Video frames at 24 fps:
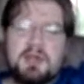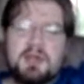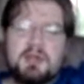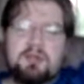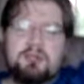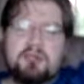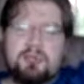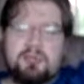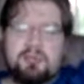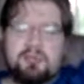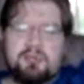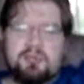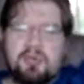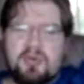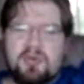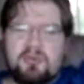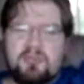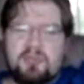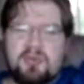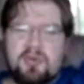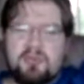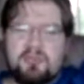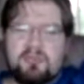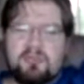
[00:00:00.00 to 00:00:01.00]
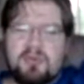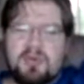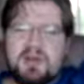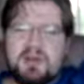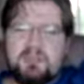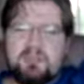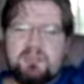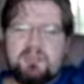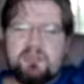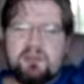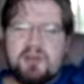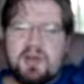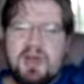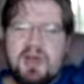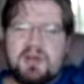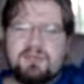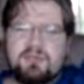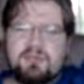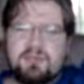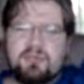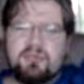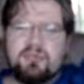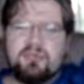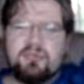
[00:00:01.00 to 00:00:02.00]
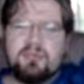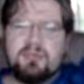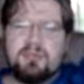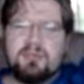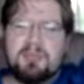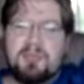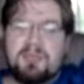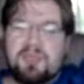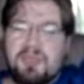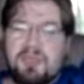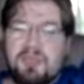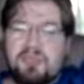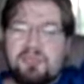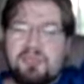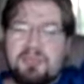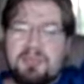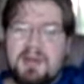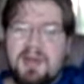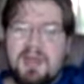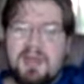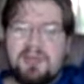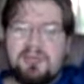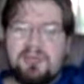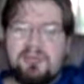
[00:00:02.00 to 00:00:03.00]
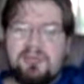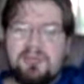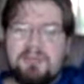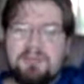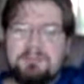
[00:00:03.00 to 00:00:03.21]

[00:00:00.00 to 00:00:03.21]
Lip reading: to preserve your freedoms to have YouTube and these debates,